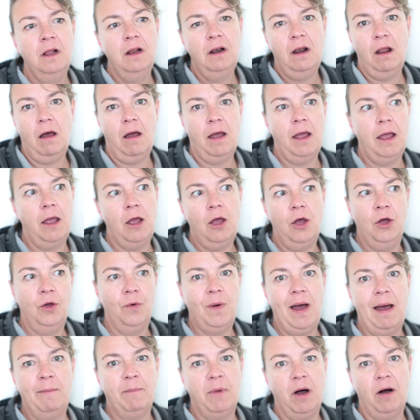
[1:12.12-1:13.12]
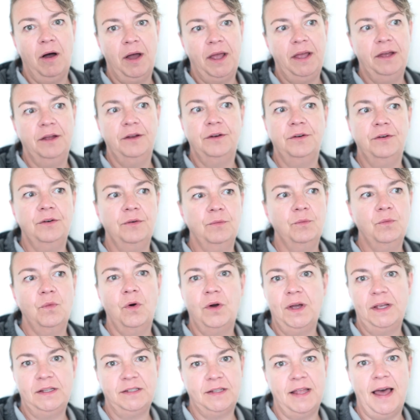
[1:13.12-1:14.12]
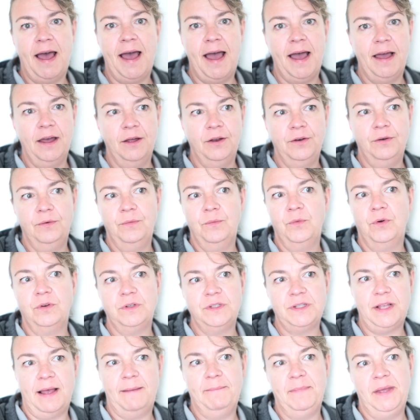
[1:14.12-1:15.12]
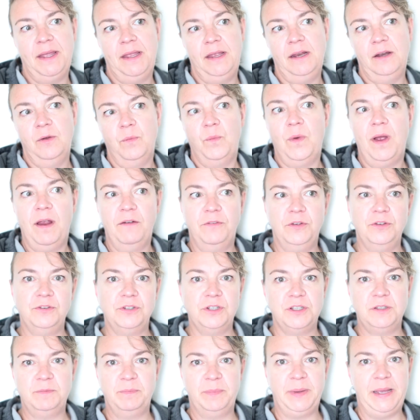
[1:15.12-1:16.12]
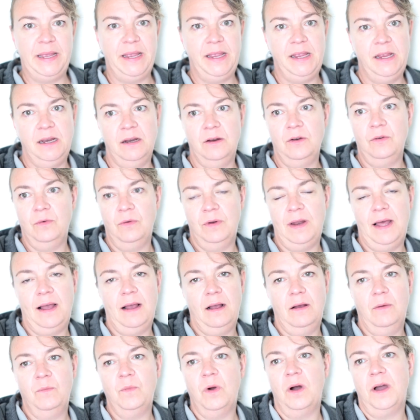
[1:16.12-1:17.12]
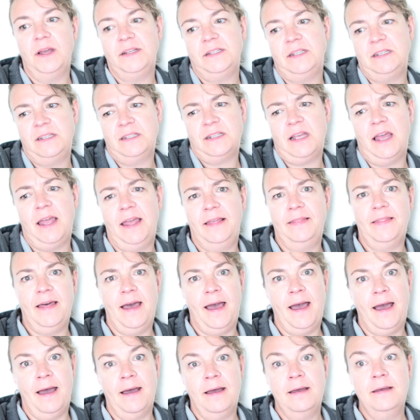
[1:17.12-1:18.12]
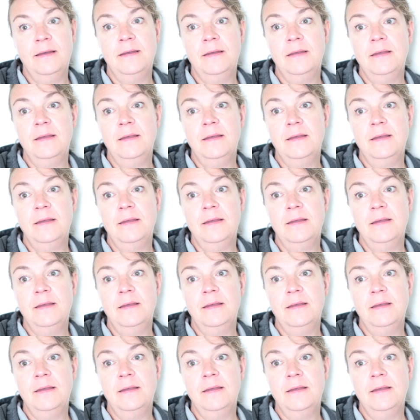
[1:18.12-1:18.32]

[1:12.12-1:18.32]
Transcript: like, who am I, and what is that, and what does that mean, and where have you just been, and all that. Why is he saying that?